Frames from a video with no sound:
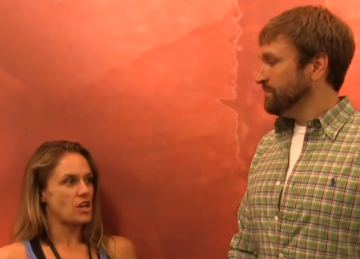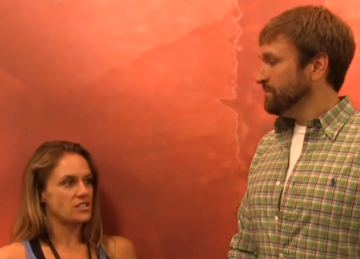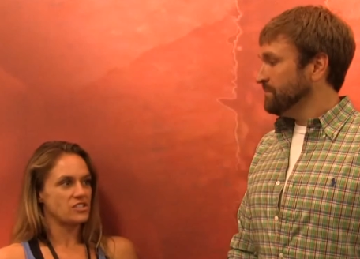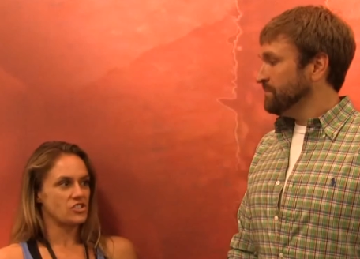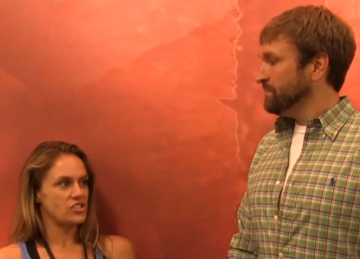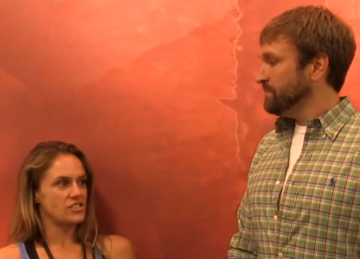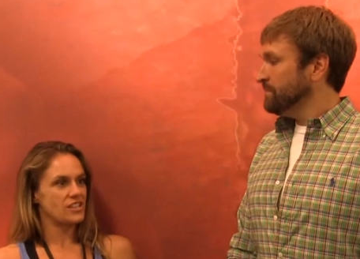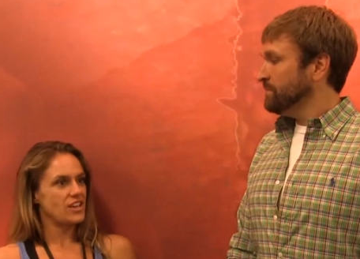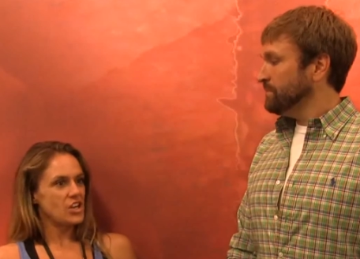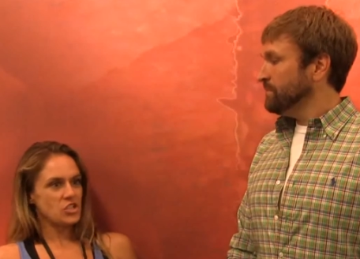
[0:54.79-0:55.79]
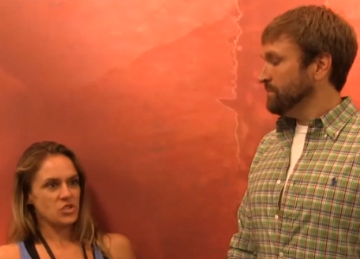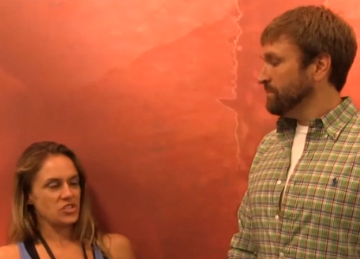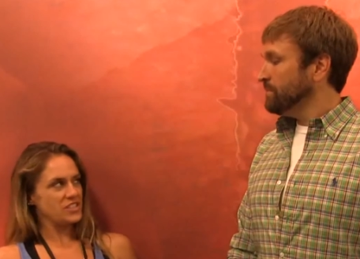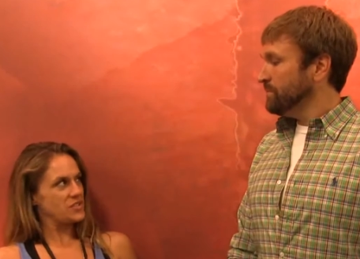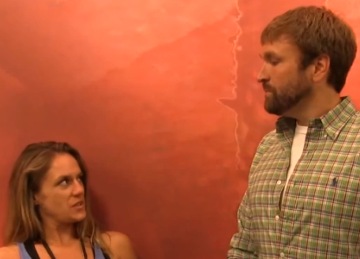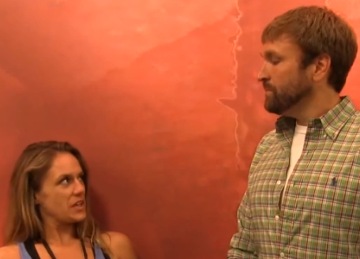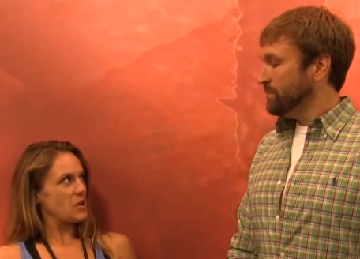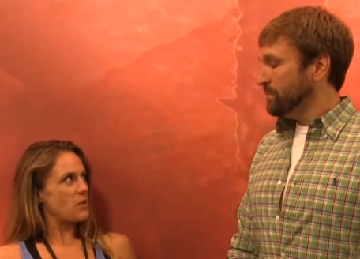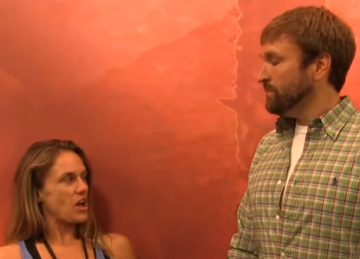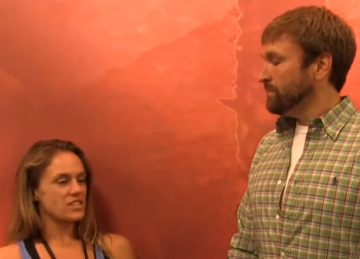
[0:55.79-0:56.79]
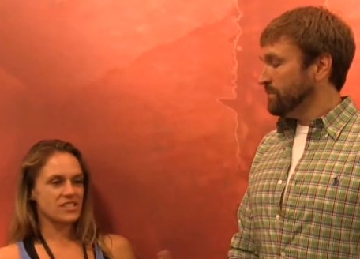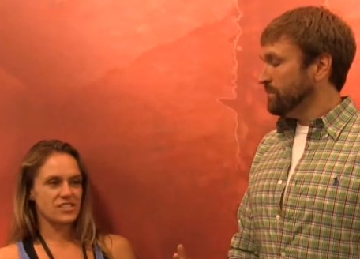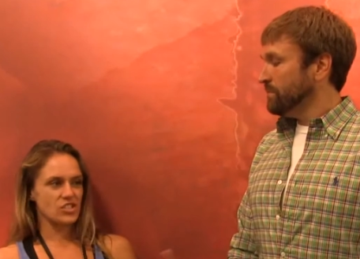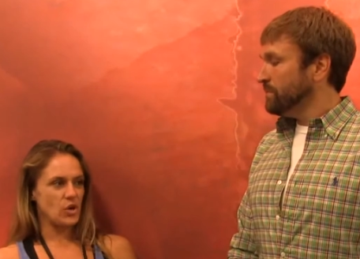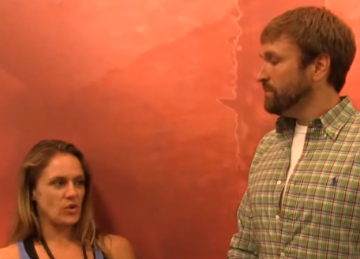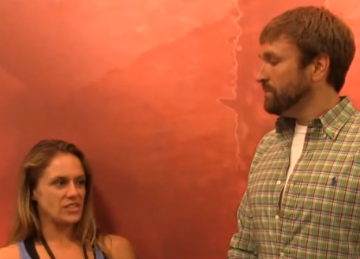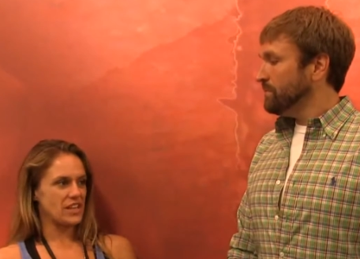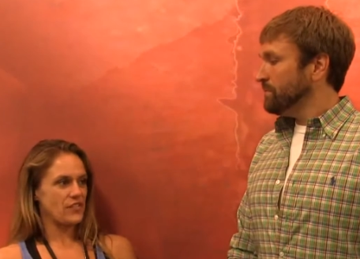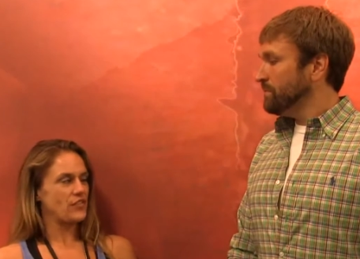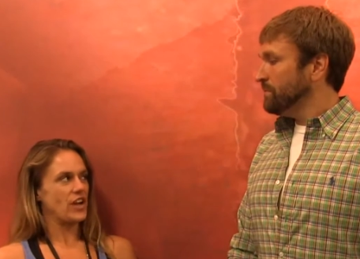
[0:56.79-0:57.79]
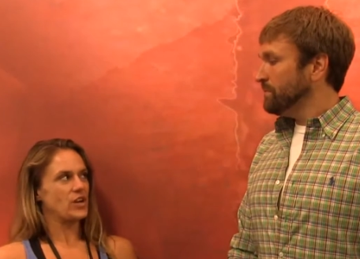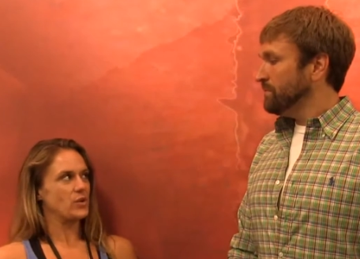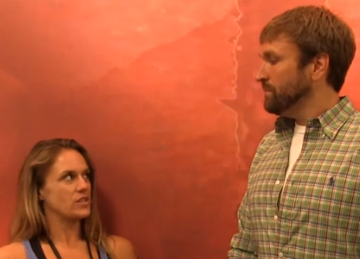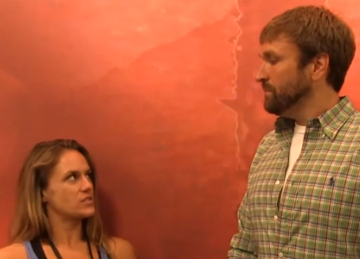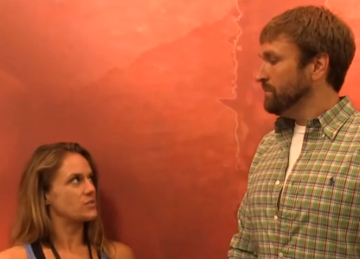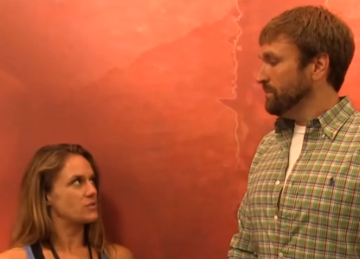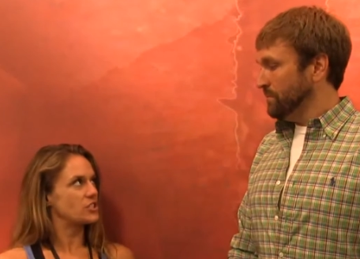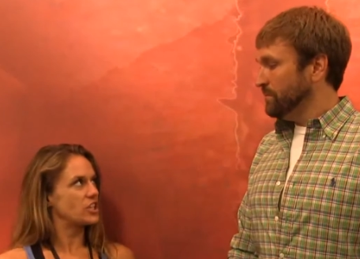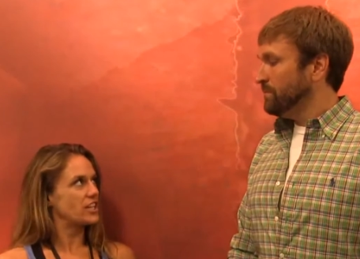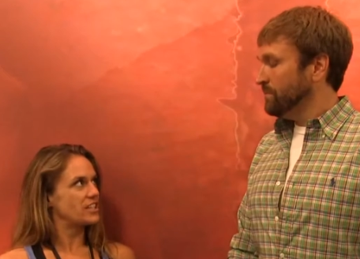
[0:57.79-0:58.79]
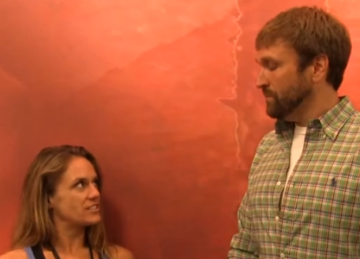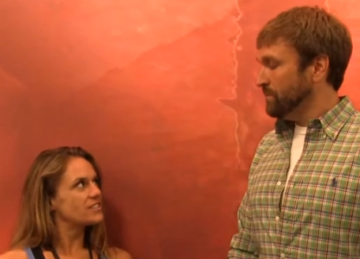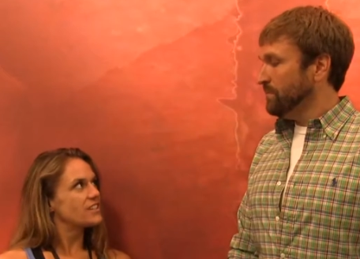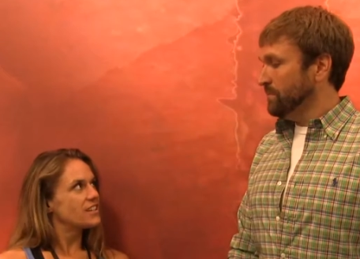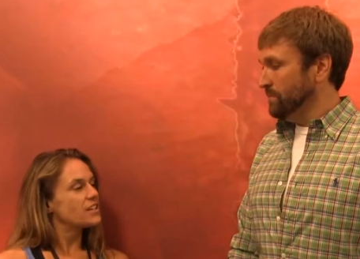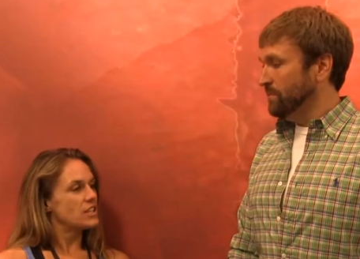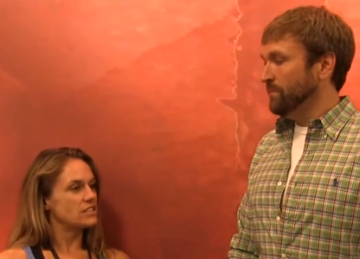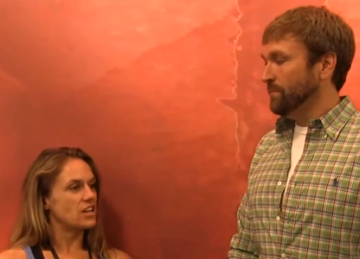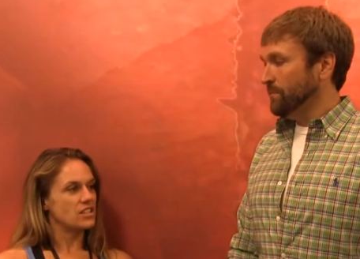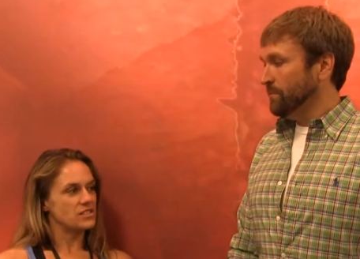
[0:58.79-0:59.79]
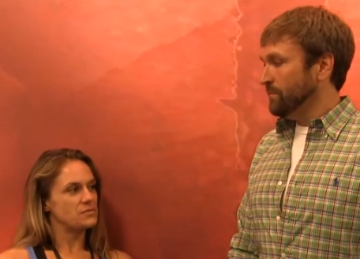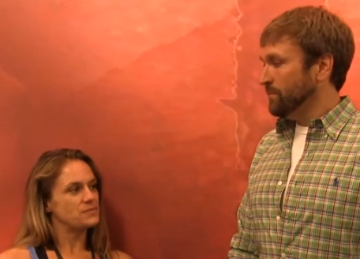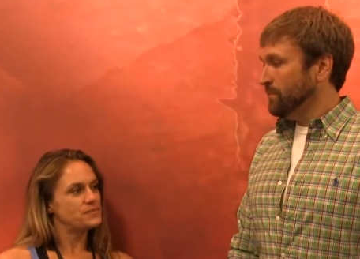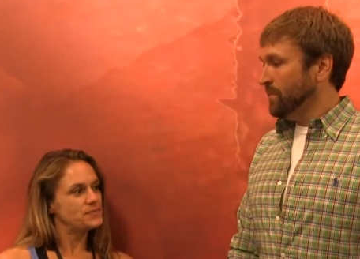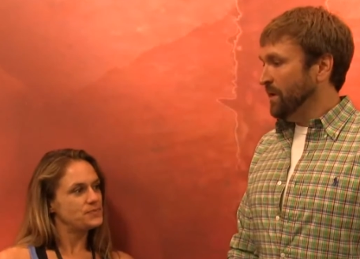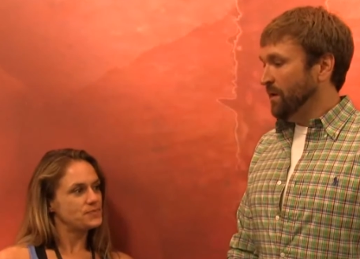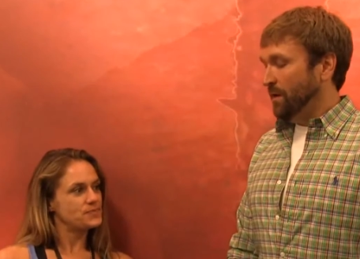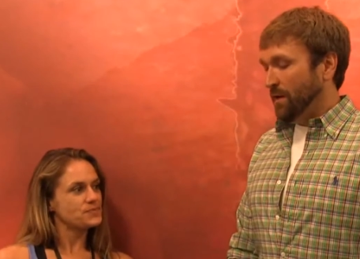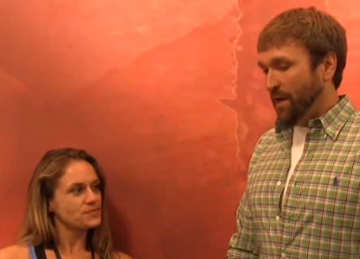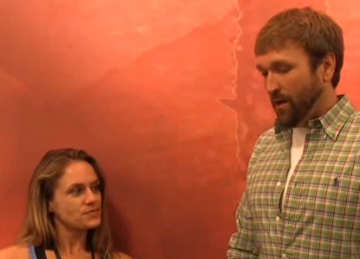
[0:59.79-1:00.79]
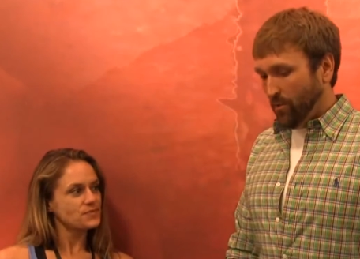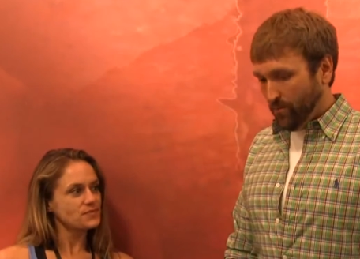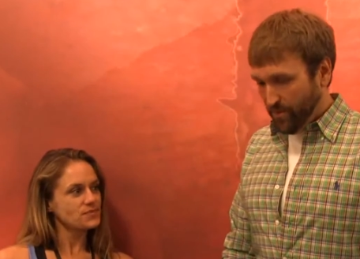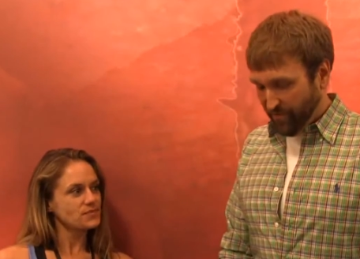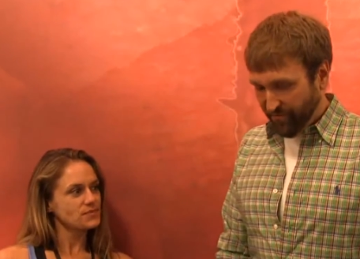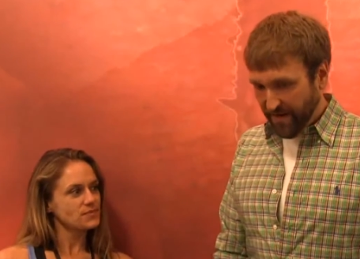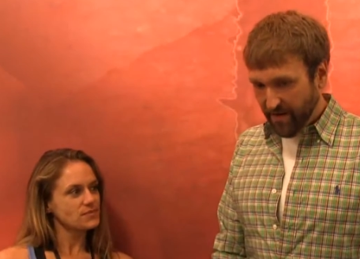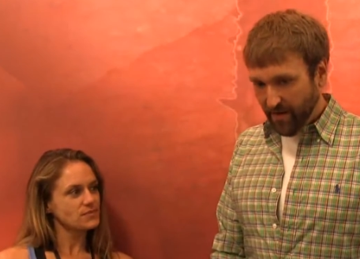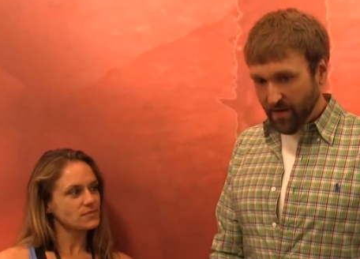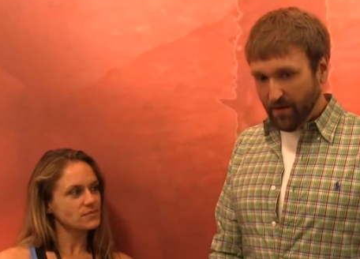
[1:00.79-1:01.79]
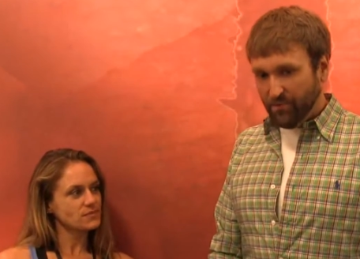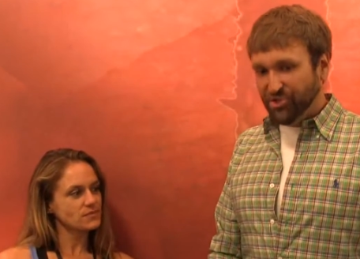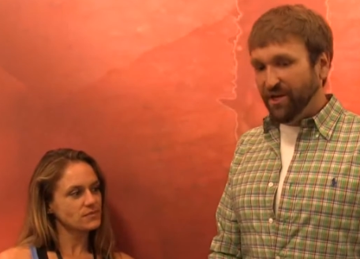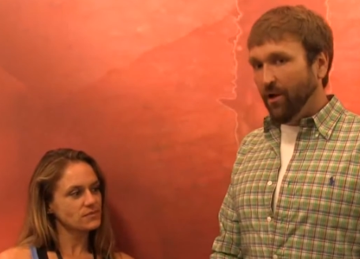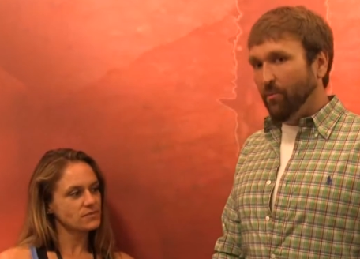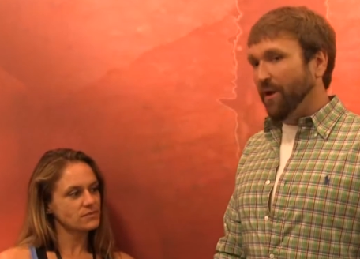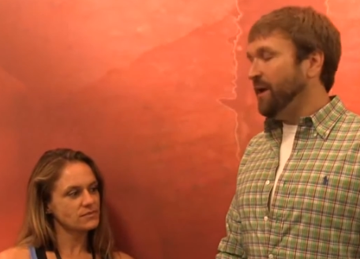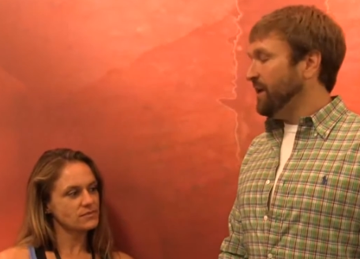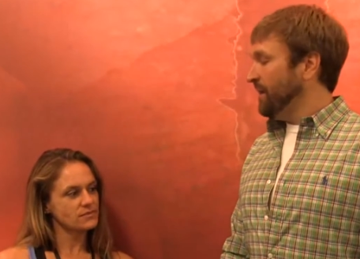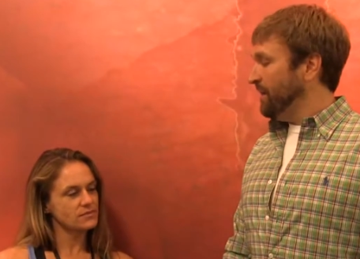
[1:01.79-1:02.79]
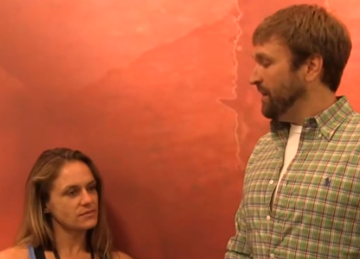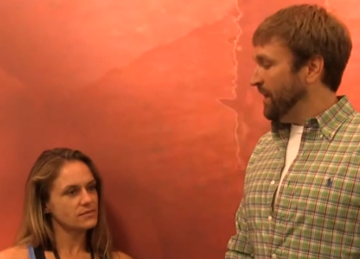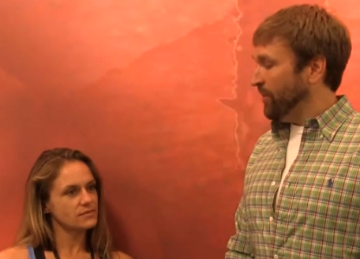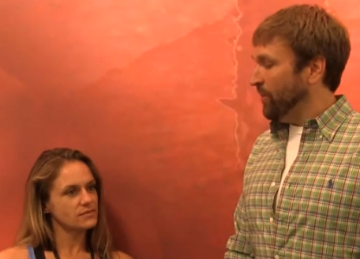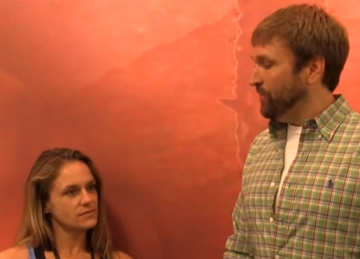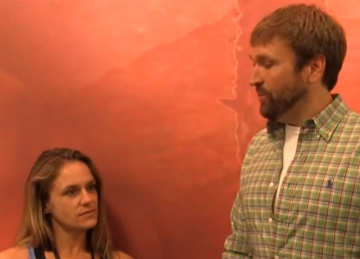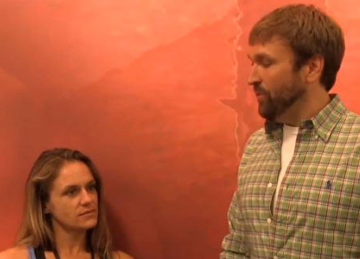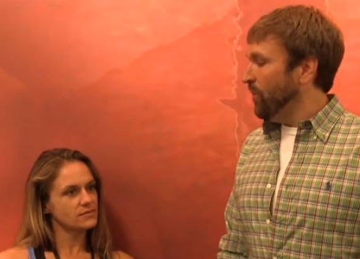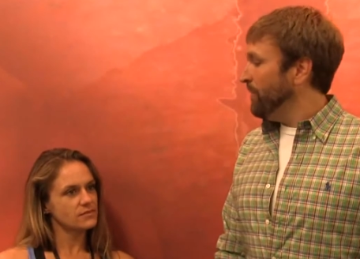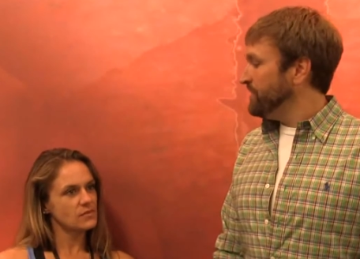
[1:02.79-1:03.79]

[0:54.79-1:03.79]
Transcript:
Speaker 1: boxing. She's jujitsu and kickboxing, so it's like fireworks when we're training. It's awesome.
Speaker 2: Now you're fighting Rachelle Bacon. I don't know. Do you know